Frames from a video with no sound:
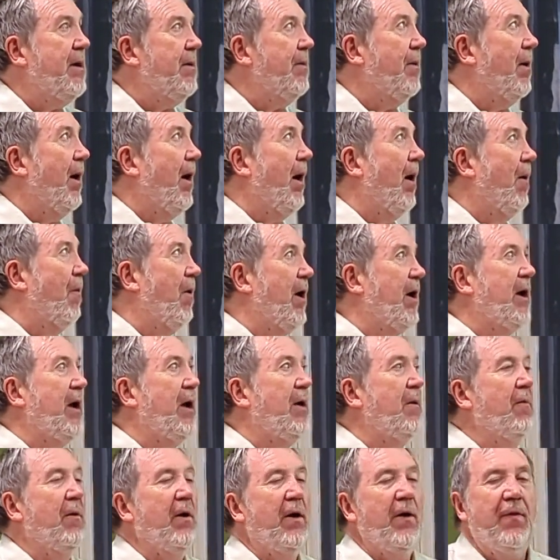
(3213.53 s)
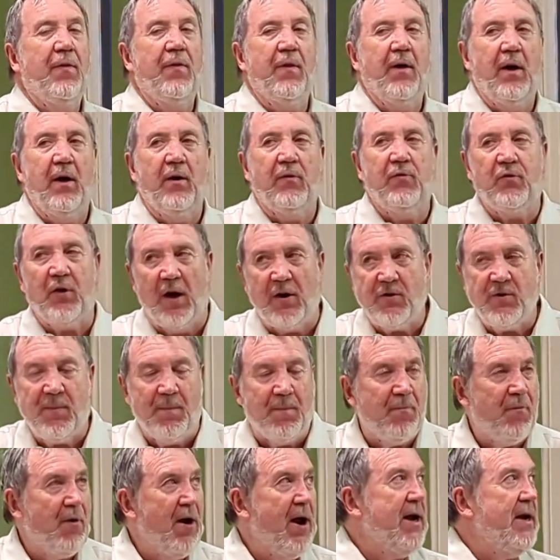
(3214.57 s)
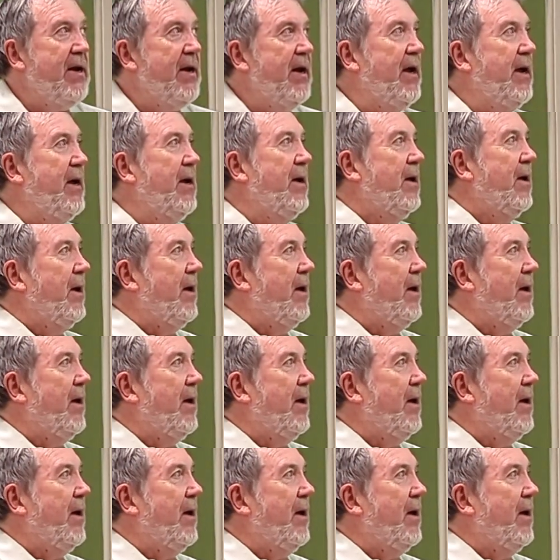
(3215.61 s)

uh, working with uh, Sergeant Brady